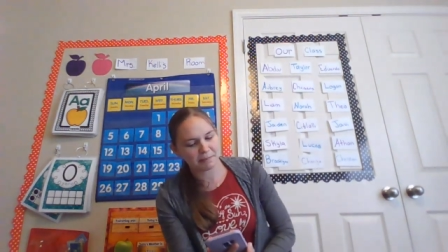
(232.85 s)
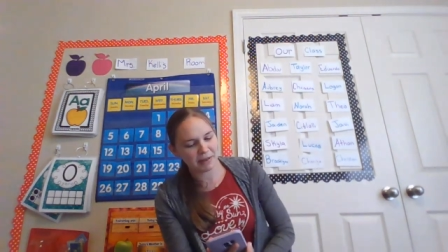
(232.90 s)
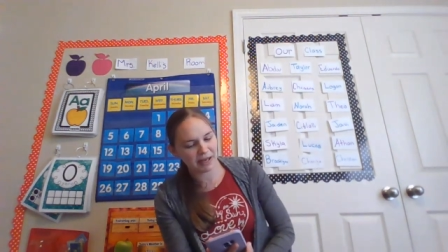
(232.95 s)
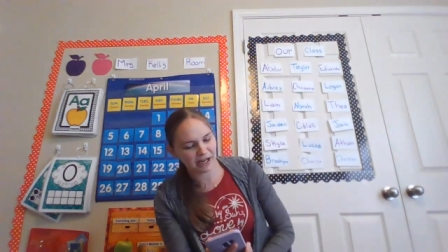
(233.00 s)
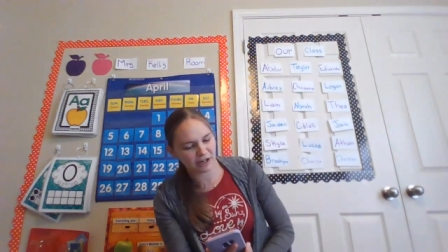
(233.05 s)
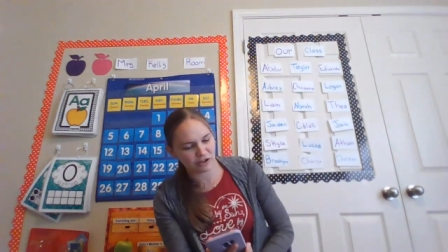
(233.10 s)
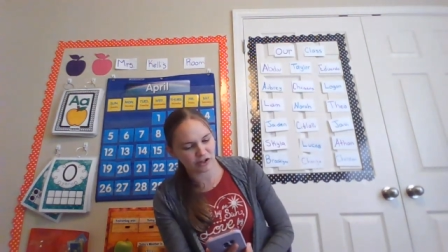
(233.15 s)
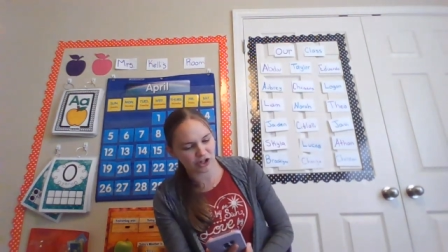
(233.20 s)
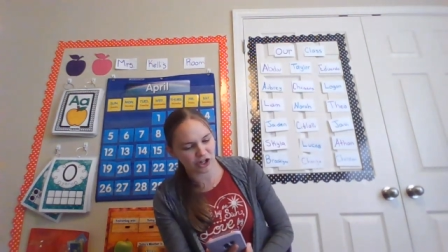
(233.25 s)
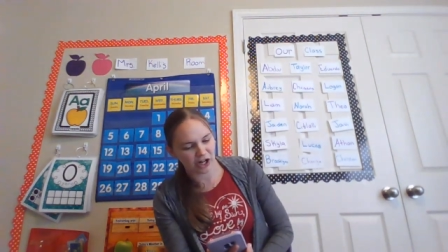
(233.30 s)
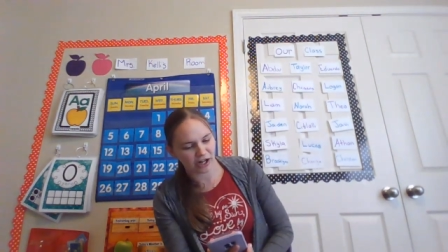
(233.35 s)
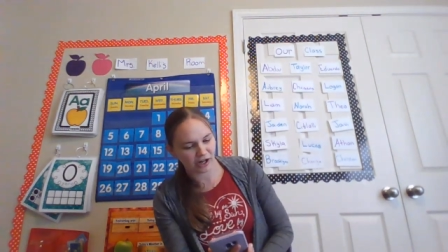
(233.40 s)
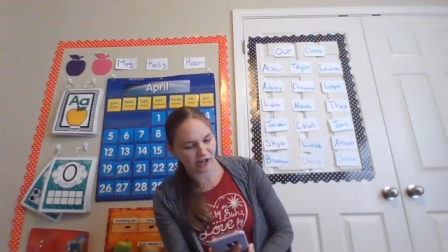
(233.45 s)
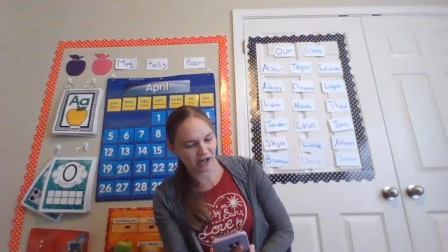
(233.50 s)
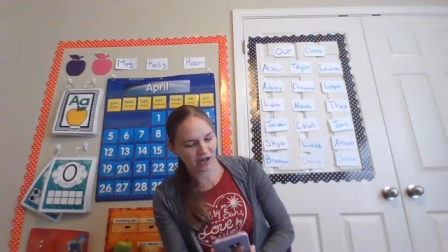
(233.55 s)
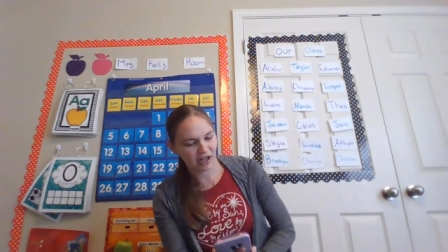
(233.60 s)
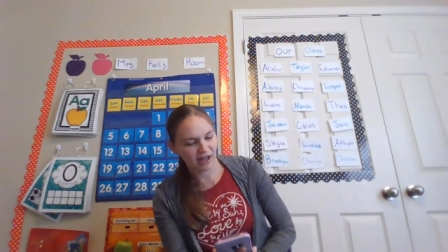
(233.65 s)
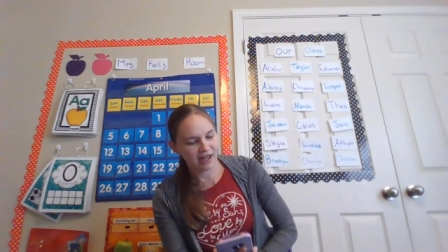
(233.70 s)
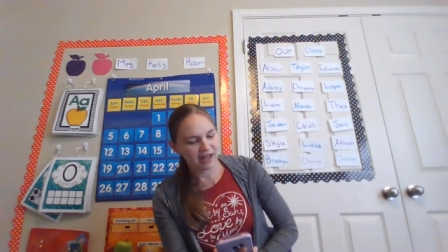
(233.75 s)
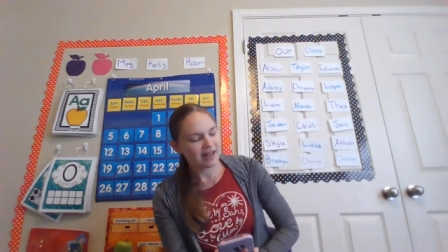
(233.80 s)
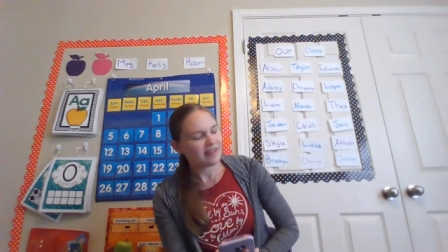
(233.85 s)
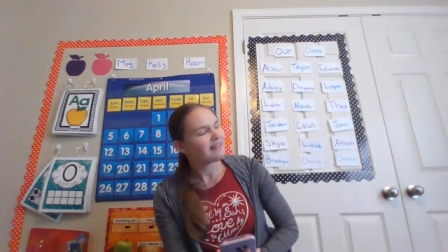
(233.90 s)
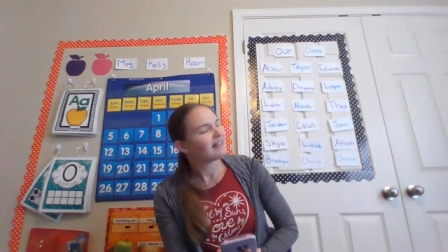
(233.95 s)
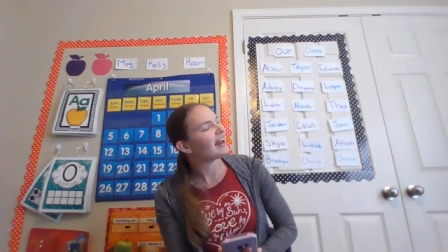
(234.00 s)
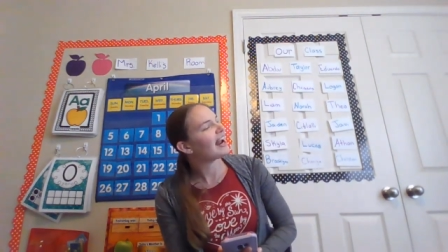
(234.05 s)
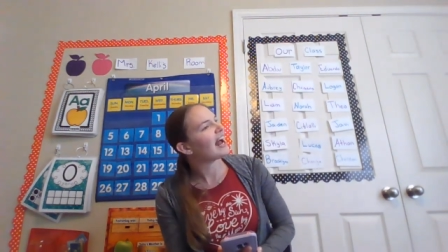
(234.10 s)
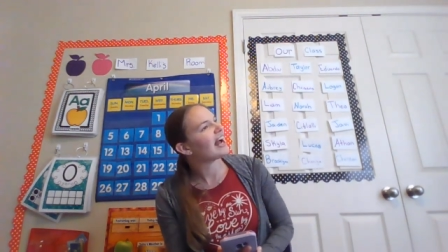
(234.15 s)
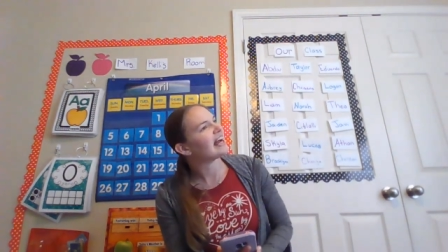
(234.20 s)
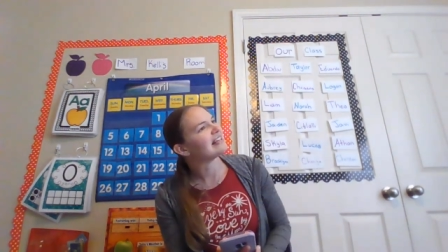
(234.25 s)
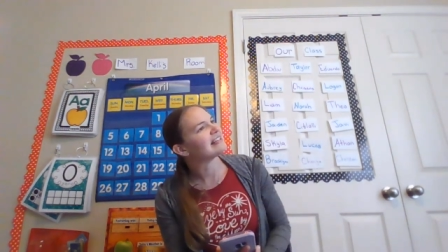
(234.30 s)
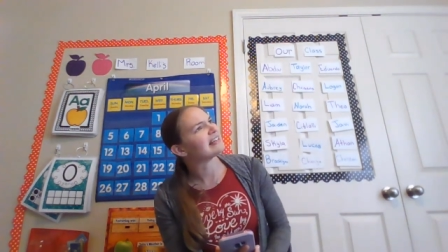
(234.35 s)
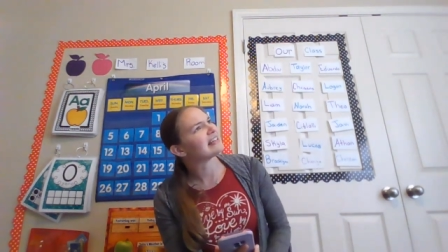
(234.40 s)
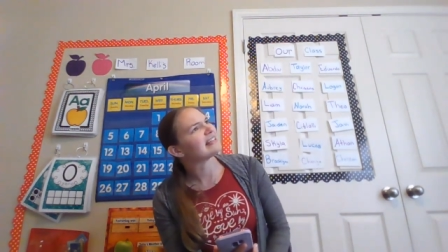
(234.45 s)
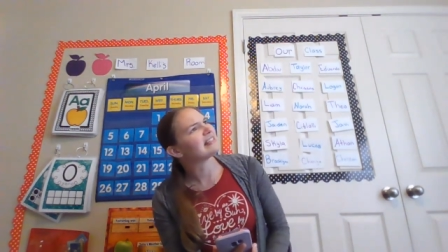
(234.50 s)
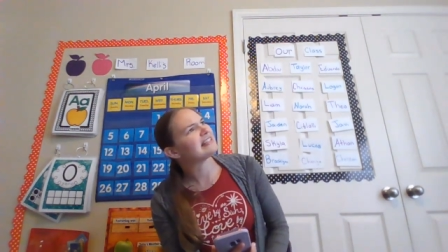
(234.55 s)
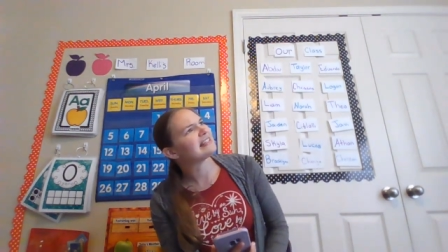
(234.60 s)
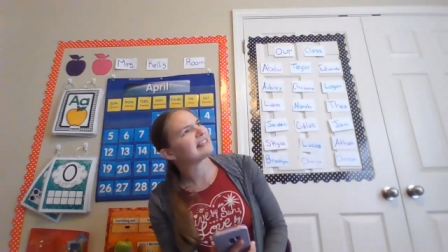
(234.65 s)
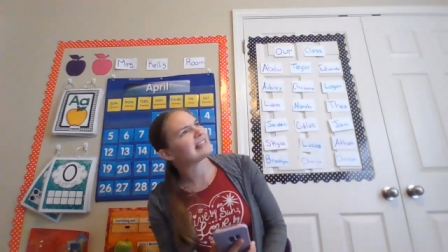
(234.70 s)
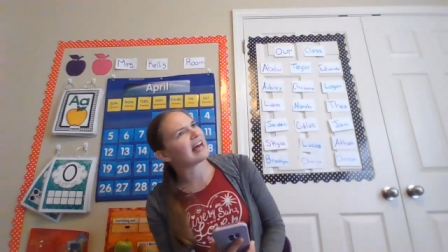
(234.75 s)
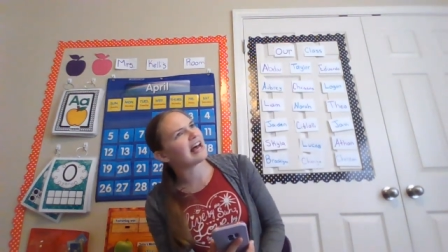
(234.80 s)
picture that has a
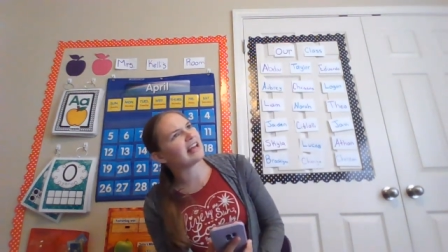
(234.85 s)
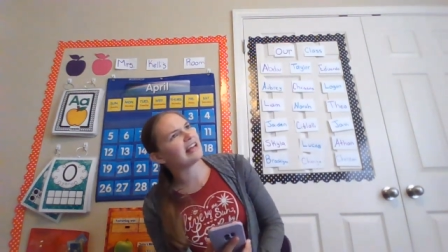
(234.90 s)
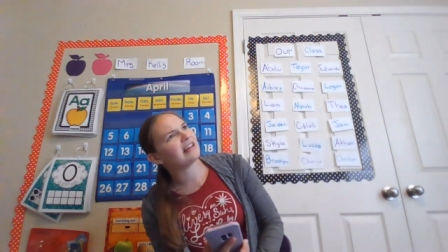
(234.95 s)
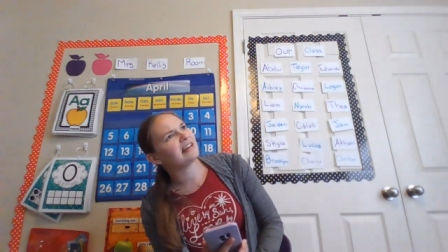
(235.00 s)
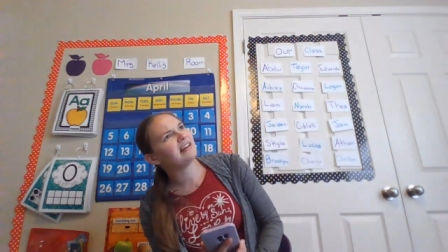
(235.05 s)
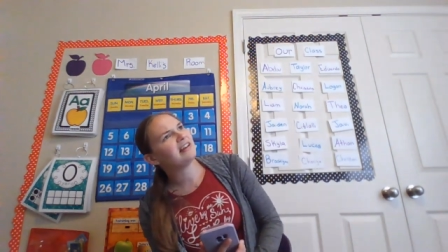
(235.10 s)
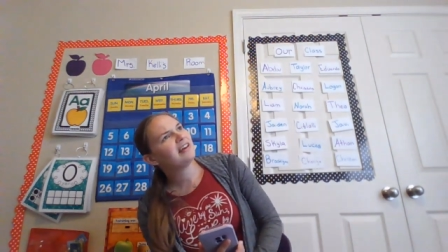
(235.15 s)
sun